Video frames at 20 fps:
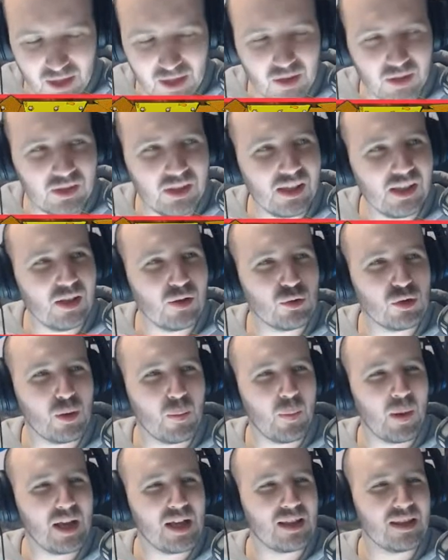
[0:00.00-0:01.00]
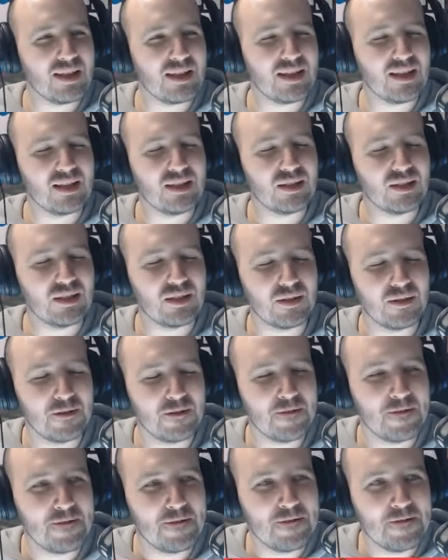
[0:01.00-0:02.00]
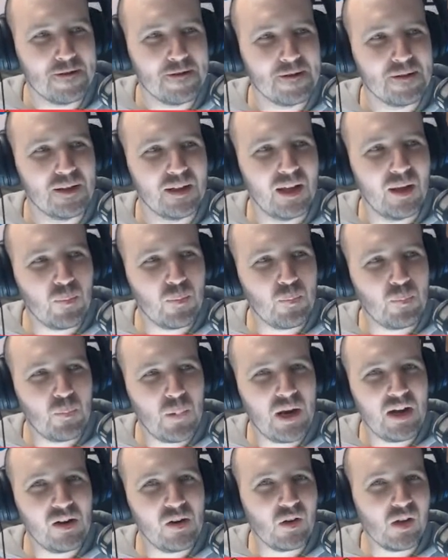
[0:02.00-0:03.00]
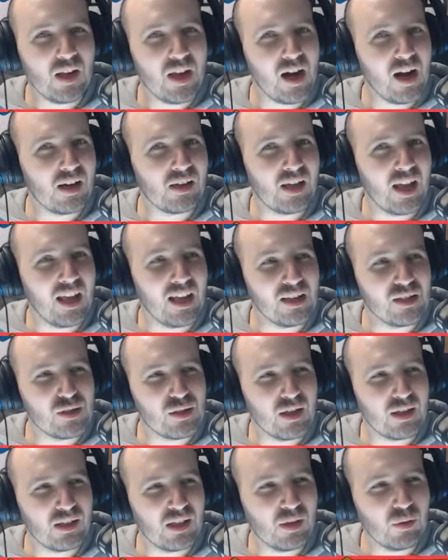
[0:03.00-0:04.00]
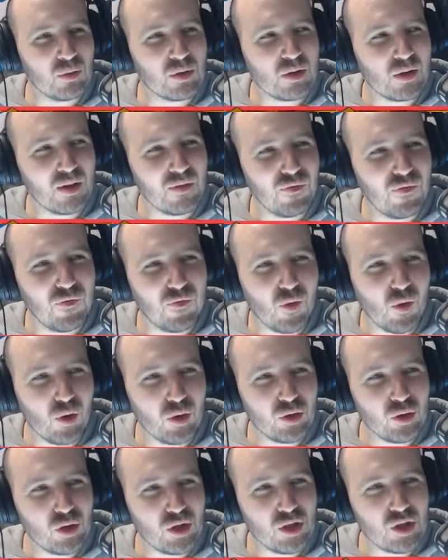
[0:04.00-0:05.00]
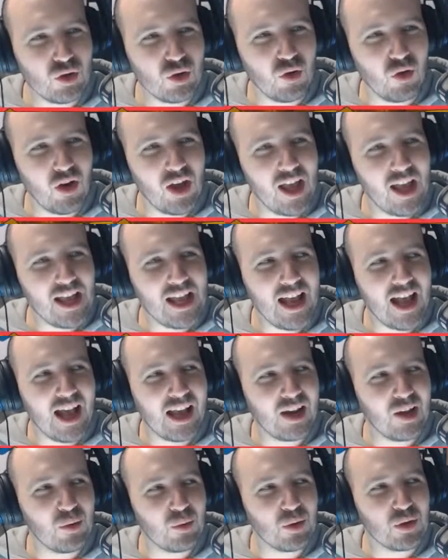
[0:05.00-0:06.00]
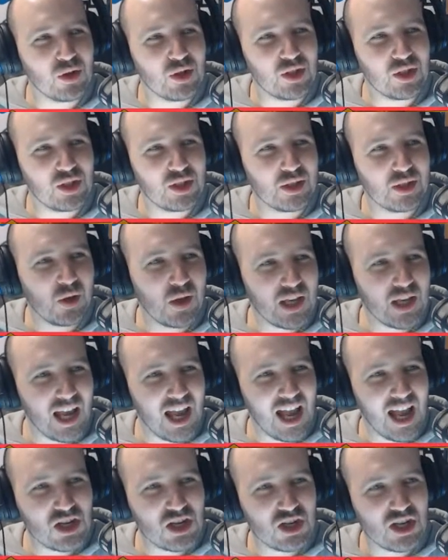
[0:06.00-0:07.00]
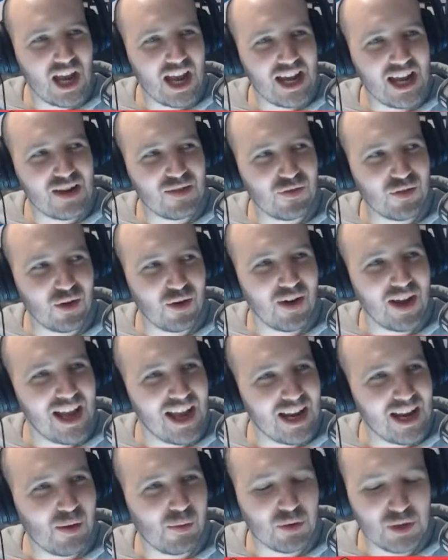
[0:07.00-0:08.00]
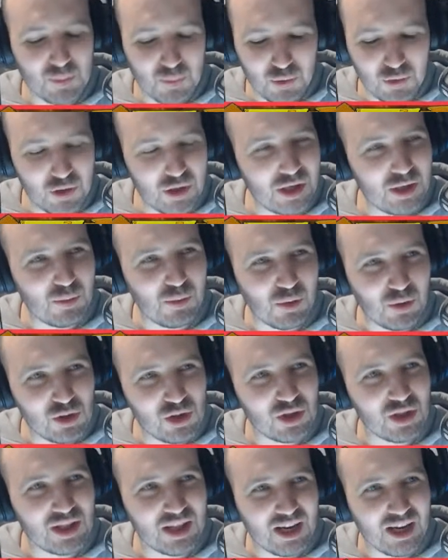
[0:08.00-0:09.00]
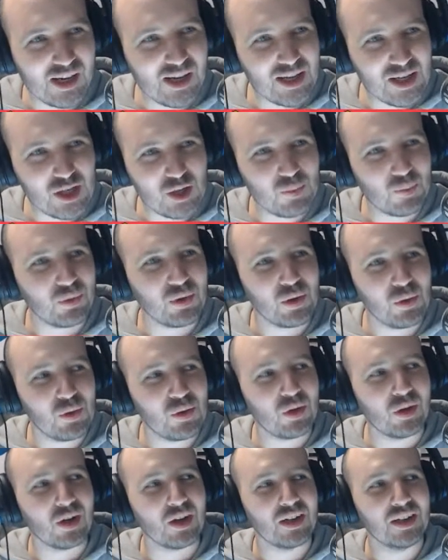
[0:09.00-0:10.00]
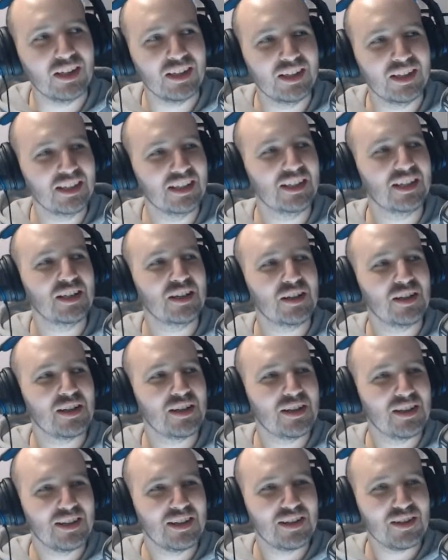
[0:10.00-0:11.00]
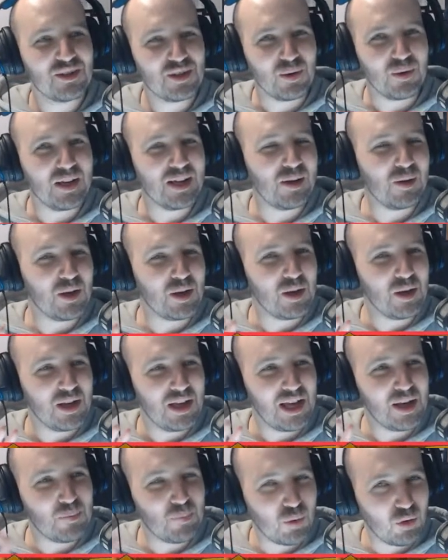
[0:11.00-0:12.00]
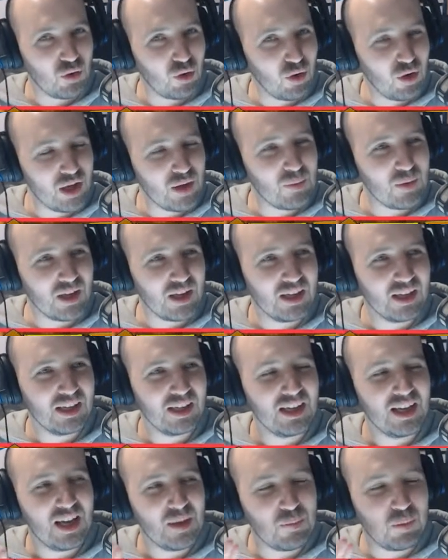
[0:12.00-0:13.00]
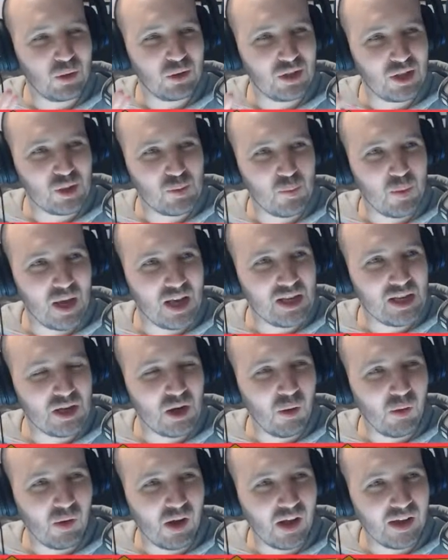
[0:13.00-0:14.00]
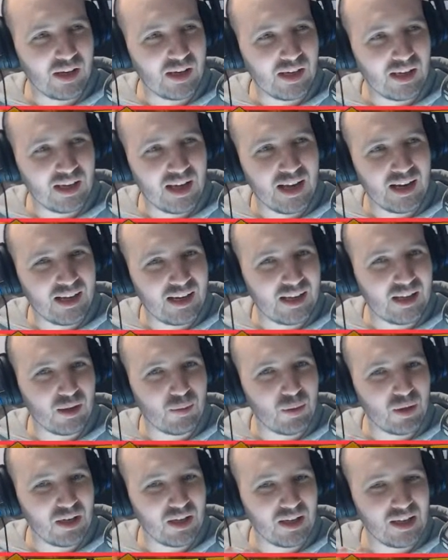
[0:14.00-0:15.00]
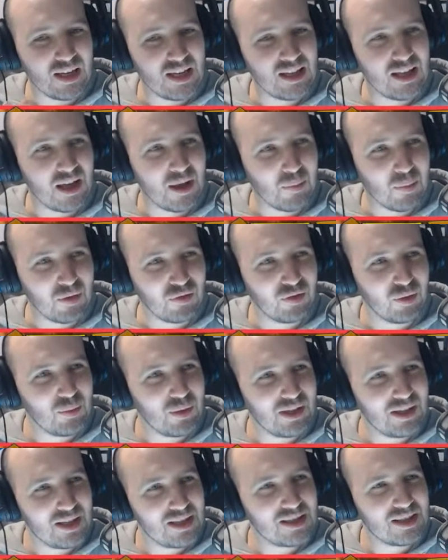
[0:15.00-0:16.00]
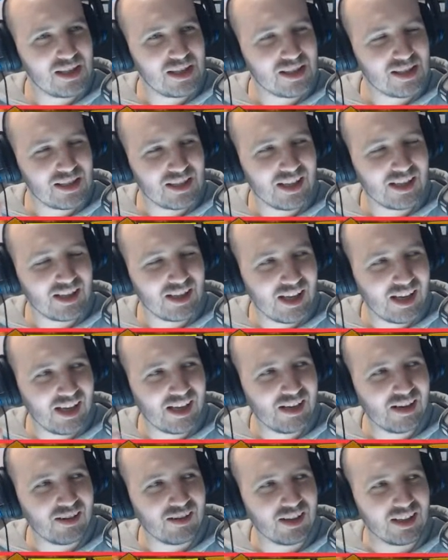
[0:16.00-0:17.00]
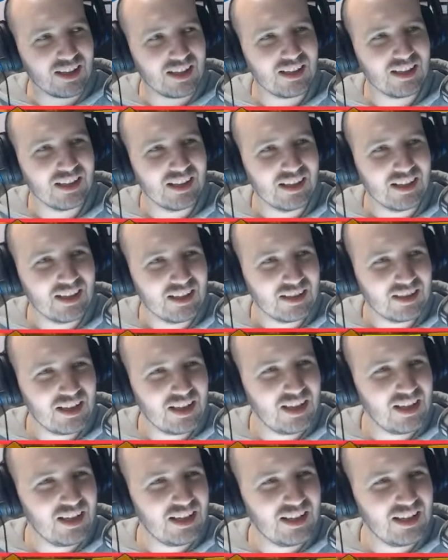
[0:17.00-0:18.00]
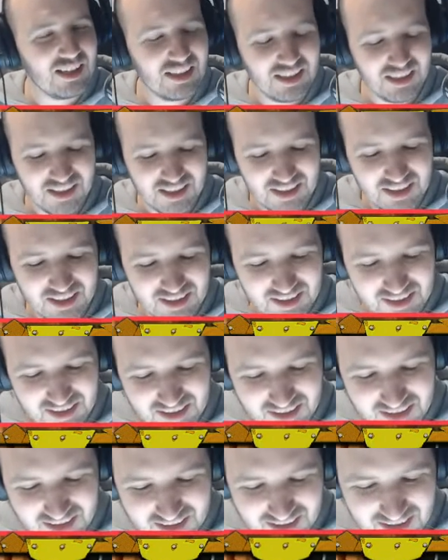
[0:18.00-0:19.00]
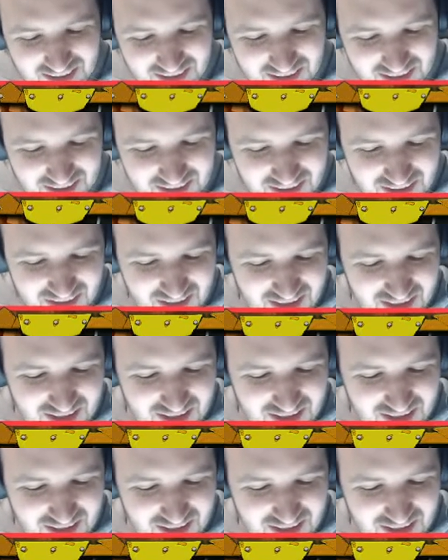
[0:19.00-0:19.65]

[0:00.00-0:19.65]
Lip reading: I think he used to paint these Imperial Guard tanks. I think it was like Fortress Grey, and it was like a shade of grey that was pretty much nearly sprue color. So he'd prime it, he'd put this base coat on, and he'd add a little bit of detail. But from a distance, you'd think like, did he?